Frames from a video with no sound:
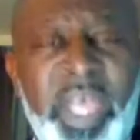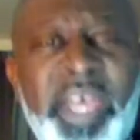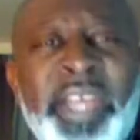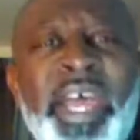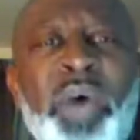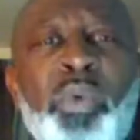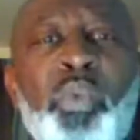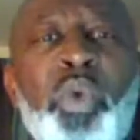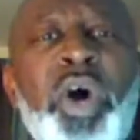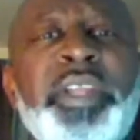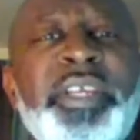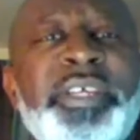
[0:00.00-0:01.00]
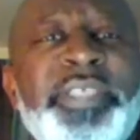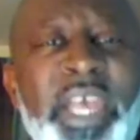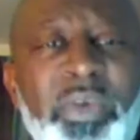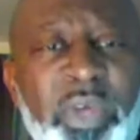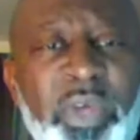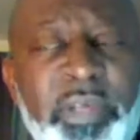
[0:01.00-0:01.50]
Now, what does
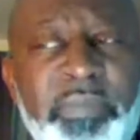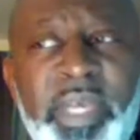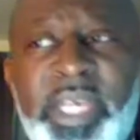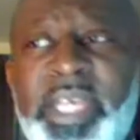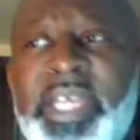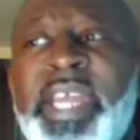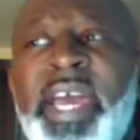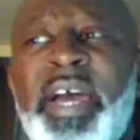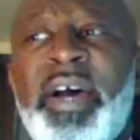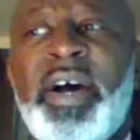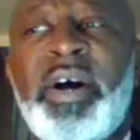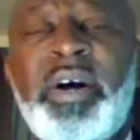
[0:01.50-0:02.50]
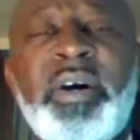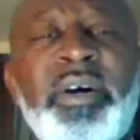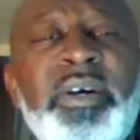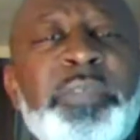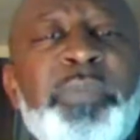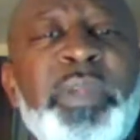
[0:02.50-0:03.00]
that really mean?
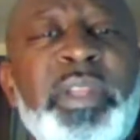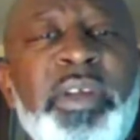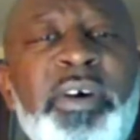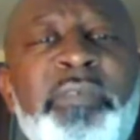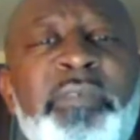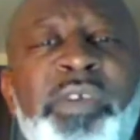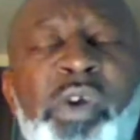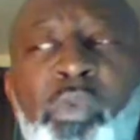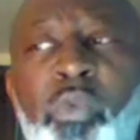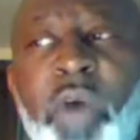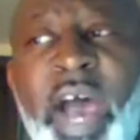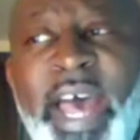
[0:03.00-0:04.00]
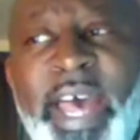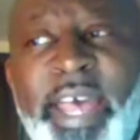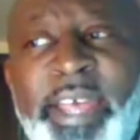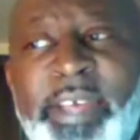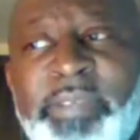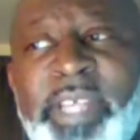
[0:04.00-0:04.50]
Husband, love your
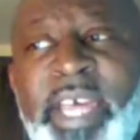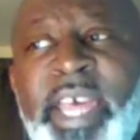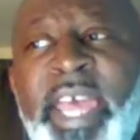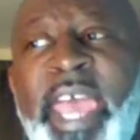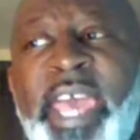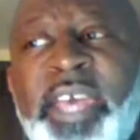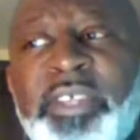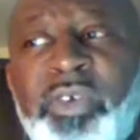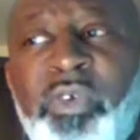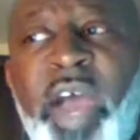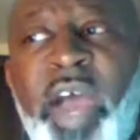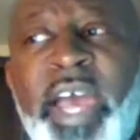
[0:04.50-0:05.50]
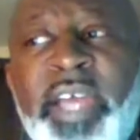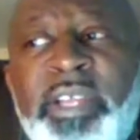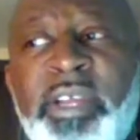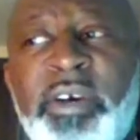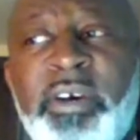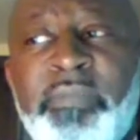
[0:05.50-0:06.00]
wives as Christ
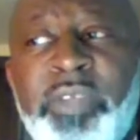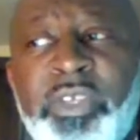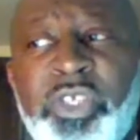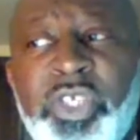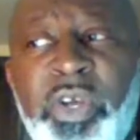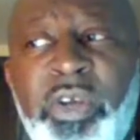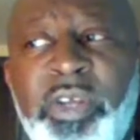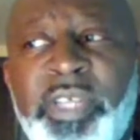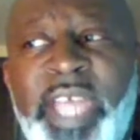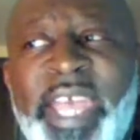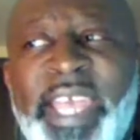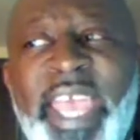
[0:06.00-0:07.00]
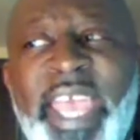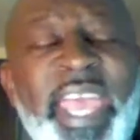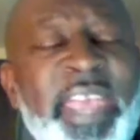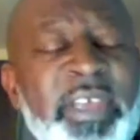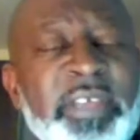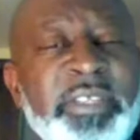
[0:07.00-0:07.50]
loved the church and
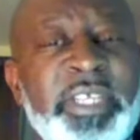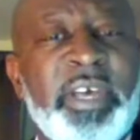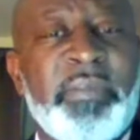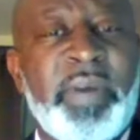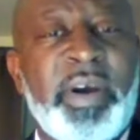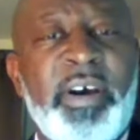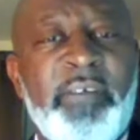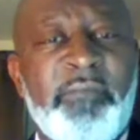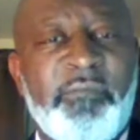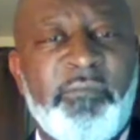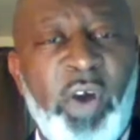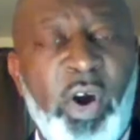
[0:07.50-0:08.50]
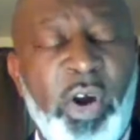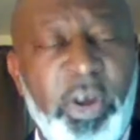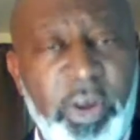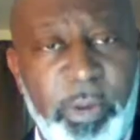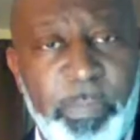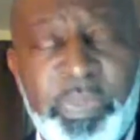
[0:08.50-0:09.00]
gave himself up for
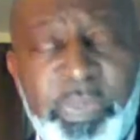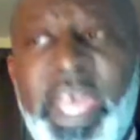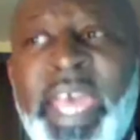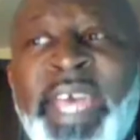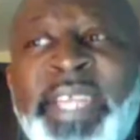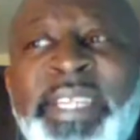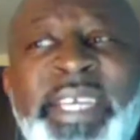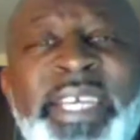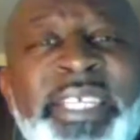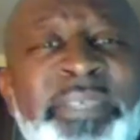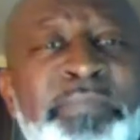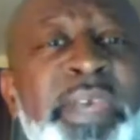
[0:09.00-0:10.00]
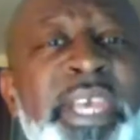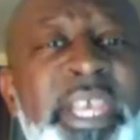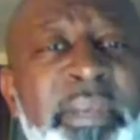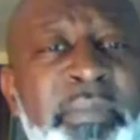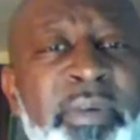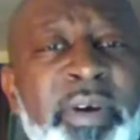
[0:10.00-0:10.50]
her. This
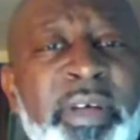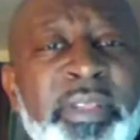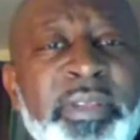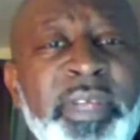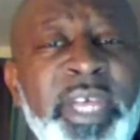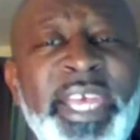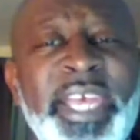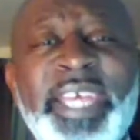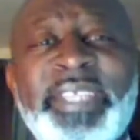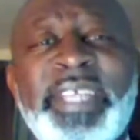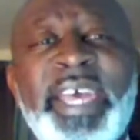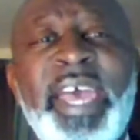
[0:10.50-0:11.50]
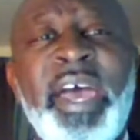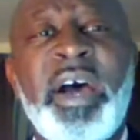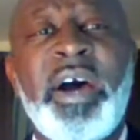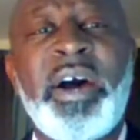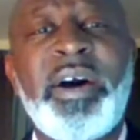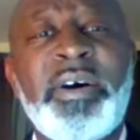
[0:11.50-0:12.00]
mean, brother, it said
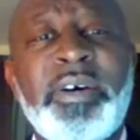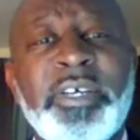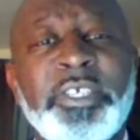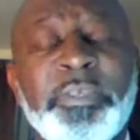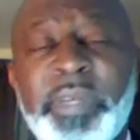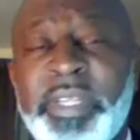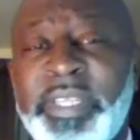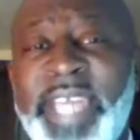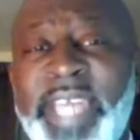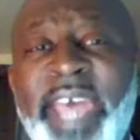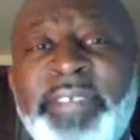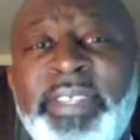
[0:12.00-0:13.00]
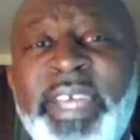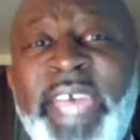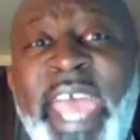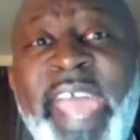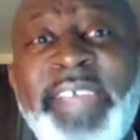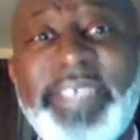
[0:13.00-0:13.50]
husband. That's the
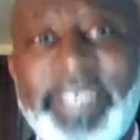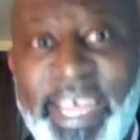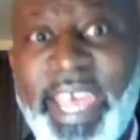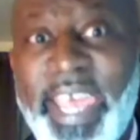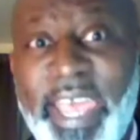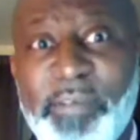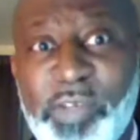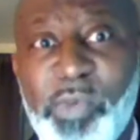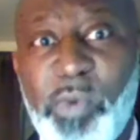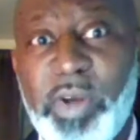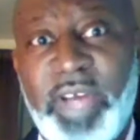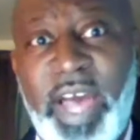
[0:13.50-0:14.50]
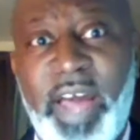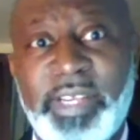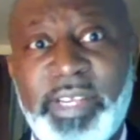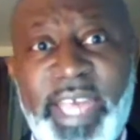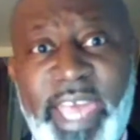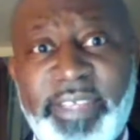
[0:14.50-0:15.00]
hashtag, if you want to call
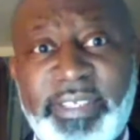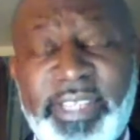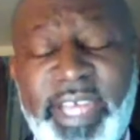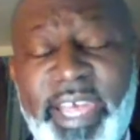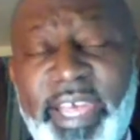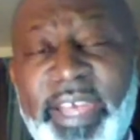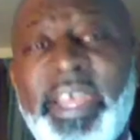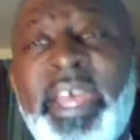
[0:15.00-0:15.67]
it a hashtag.